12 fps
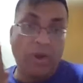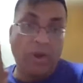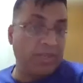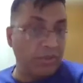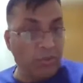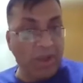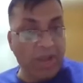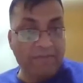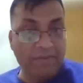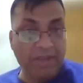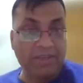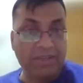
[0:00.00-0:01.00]
Once you
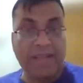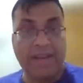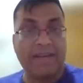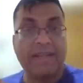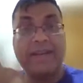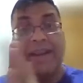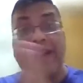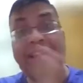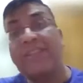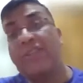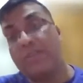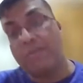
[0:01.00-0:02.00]
have done that, the
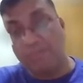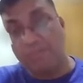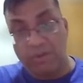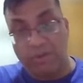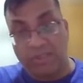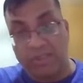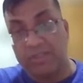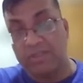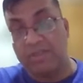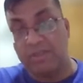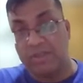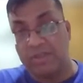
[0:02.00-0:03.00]
next
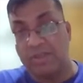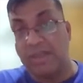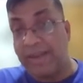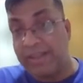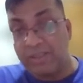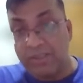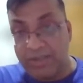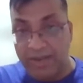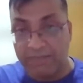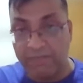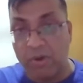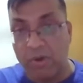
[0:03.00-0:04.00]
process, the next
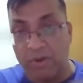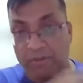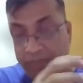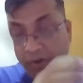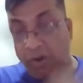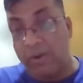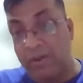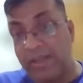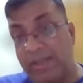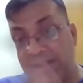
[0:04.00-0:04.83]
step of all